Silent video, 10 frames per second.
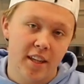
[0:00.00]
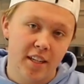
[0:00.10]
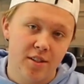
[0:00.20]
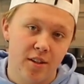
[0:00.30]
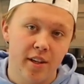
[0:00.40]

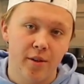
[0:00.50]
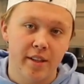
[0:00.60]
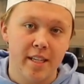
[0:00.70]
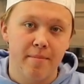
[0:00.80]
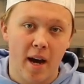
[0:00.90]
things you can do
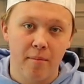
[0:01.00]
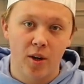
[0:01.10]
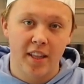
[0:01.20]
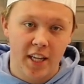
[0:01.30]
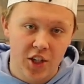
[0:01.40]
with this bad
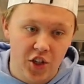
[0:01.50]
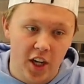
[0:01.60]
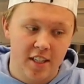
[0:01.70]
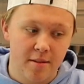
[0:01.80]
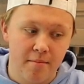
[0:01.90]
boy than
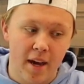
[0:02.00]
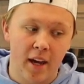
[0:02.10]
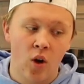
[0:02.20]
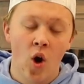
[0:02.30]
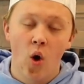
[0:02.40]
just
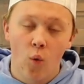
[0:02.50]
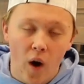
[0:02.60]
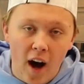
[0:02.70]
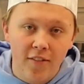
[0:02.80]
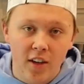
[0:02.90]
make
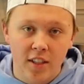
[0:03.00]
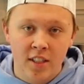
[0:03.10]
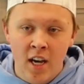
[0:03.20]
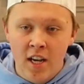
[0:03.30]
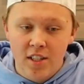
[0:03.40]
waffles.